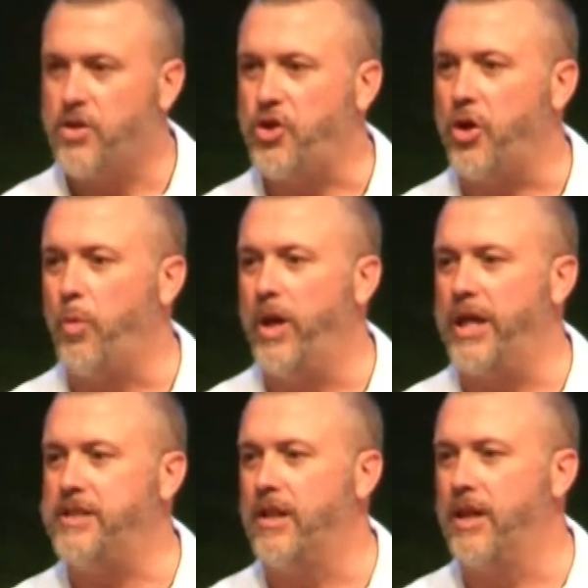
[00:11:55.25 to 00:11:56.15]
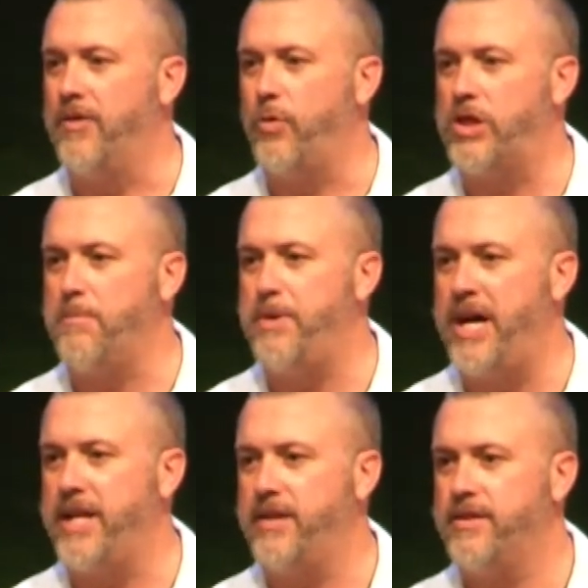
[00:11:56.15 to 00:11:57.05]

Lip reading: you're willing to live with a bite?